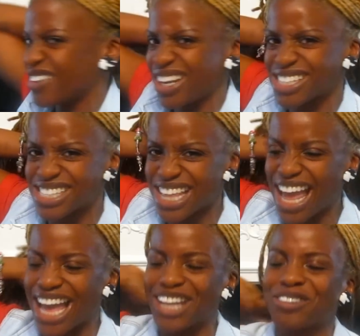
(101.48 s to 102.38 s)
what is
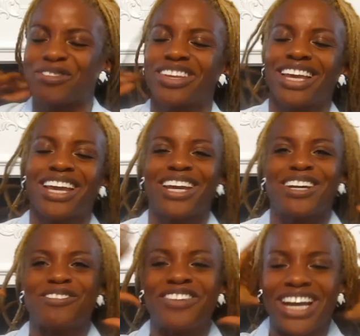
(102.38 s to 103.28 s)
that?
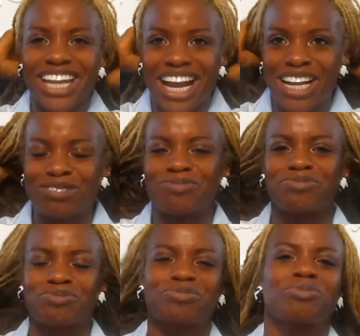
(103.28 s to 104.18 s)
But
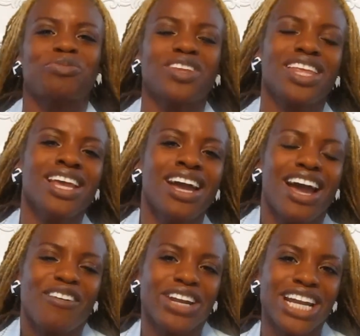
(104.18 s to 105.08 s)

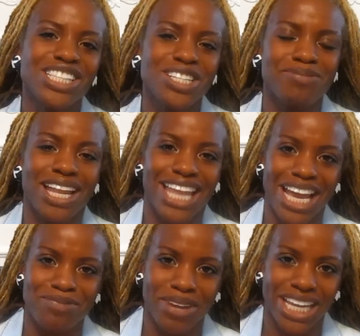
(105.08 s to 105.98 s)
when I do my
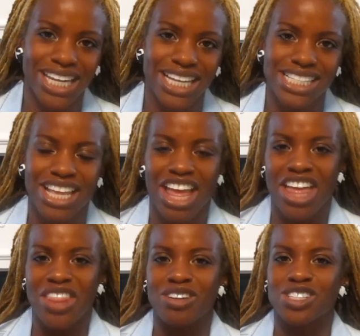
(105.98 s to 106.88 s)
lock maintenance,
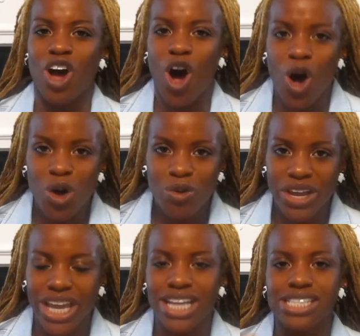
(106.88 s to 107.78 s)
there's
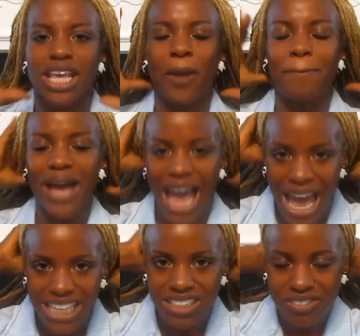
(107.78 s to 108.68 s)
always a
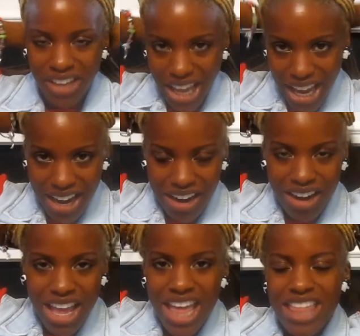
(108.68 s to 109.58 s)
patch of
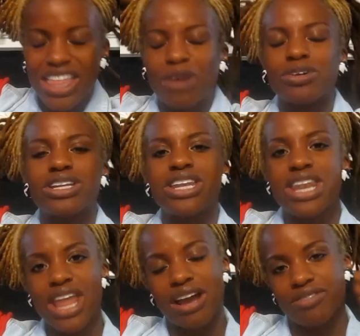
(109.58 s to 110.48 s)
hair that would
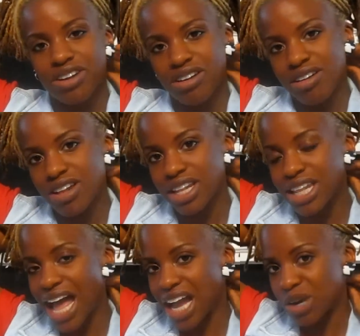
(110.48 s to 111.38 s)
never
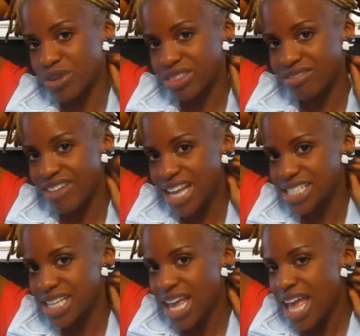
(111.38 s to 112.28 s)
lock with the
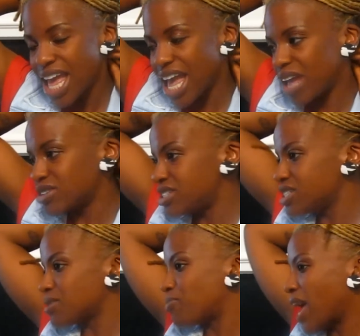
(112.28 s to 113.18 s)
rest. And it's
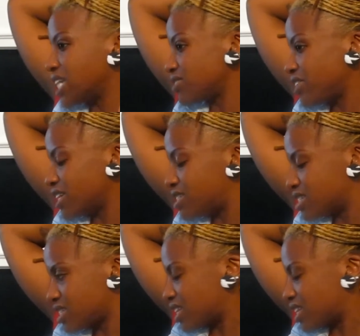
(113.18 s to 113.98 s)
just a patch of hair just